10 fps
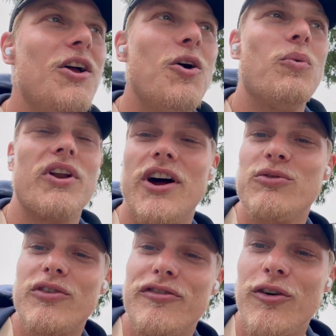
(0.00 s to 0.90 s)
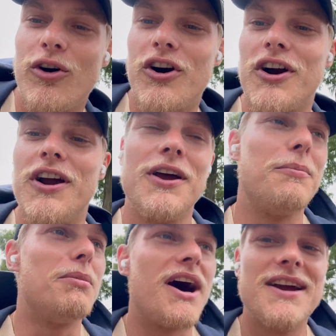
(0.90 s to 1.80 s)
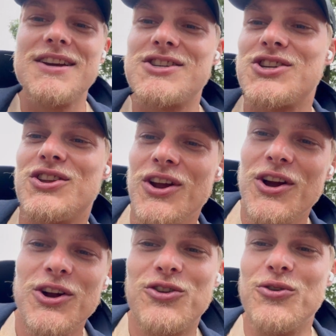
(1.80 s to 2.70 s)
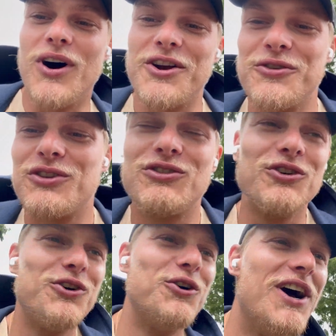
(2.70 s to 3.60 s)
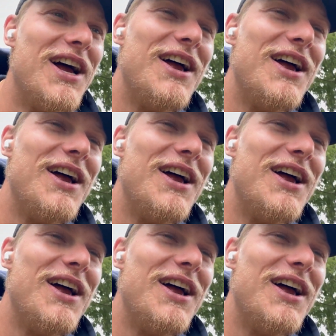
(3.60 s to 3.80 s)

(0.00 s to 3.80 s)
104 minus 202